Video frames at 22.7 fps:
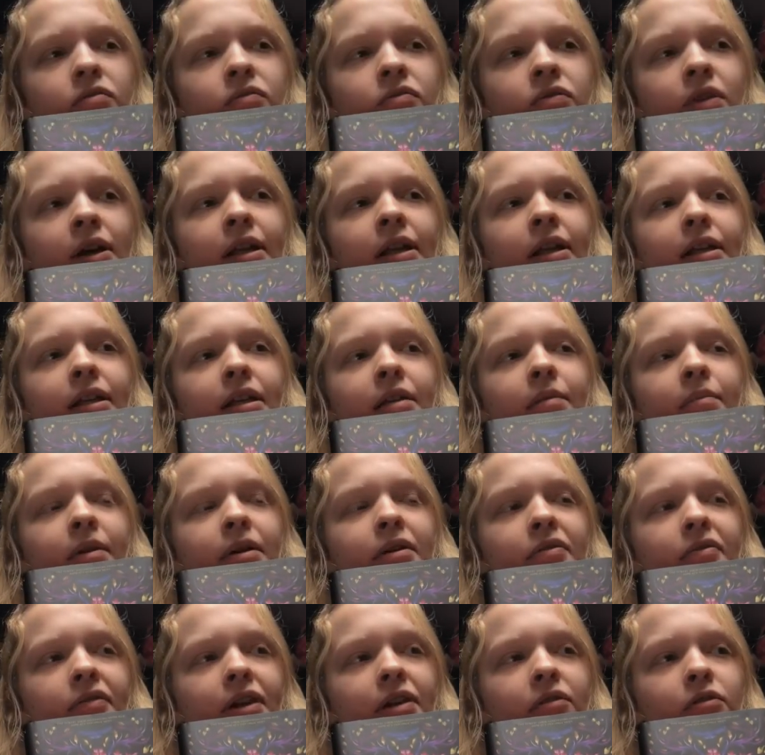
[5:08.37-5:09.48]
Finally,
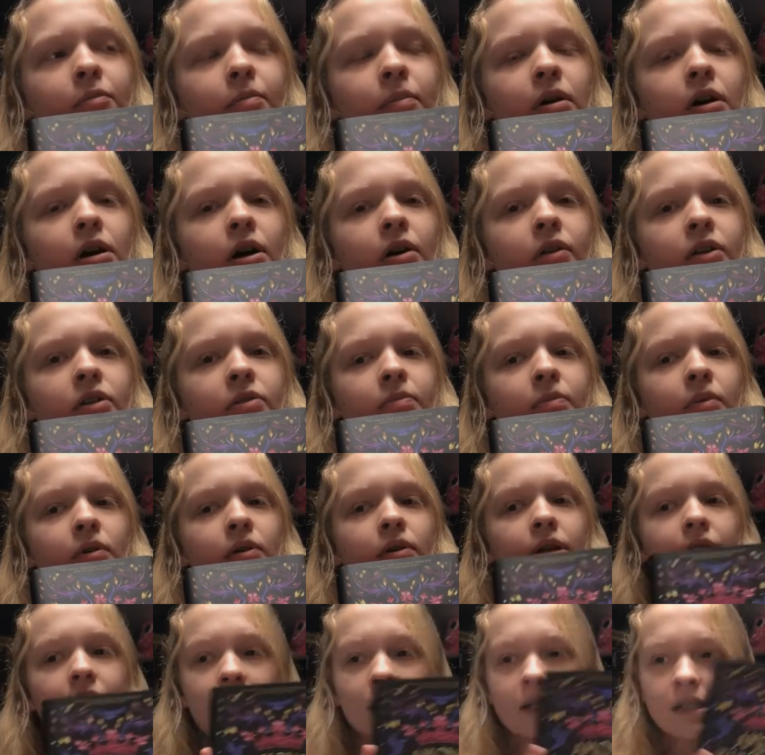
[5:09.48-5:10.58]
my favourite part of this
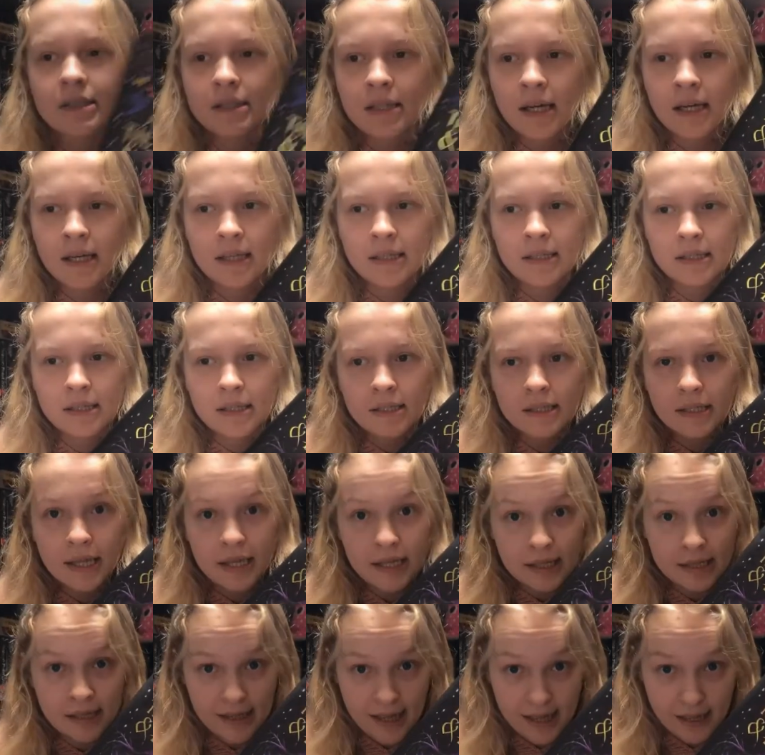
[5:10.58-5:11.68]
book is that it is
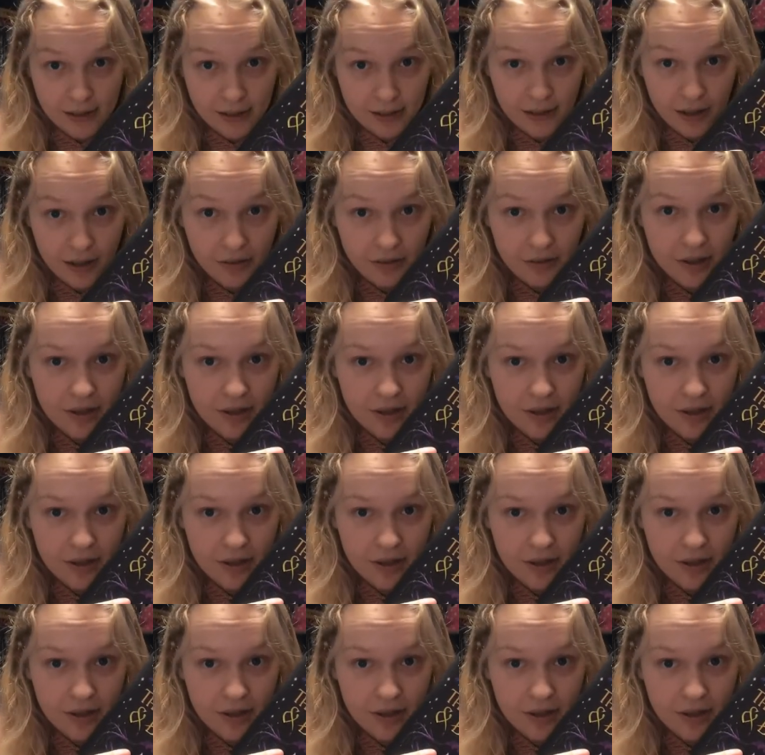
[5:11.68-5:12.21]
a standalone.